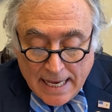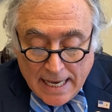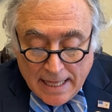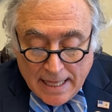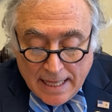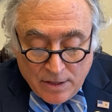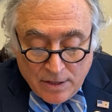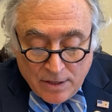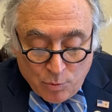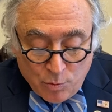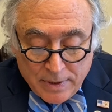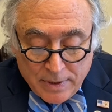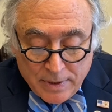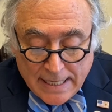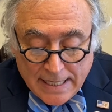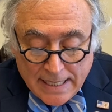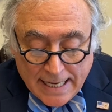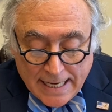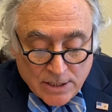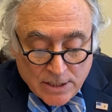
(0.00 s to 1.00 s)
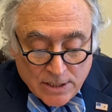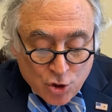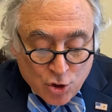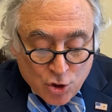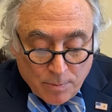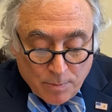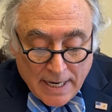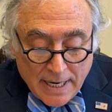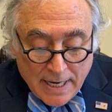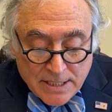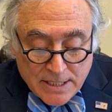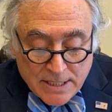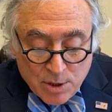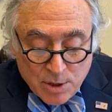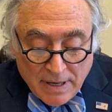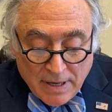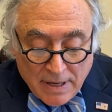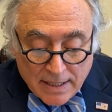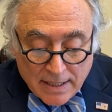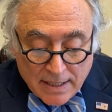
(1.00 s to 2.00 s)
and there will be a
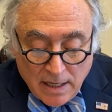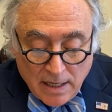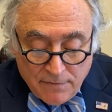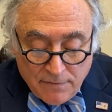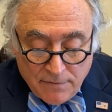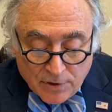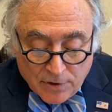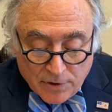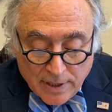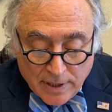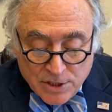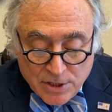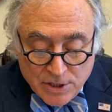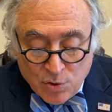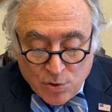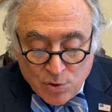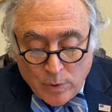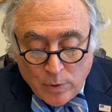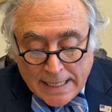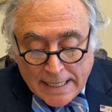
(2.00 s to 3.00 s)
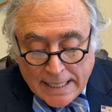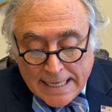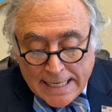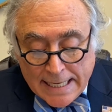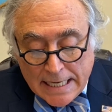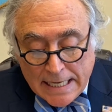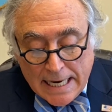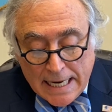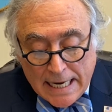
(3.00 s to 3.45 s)
determination by the governor as to when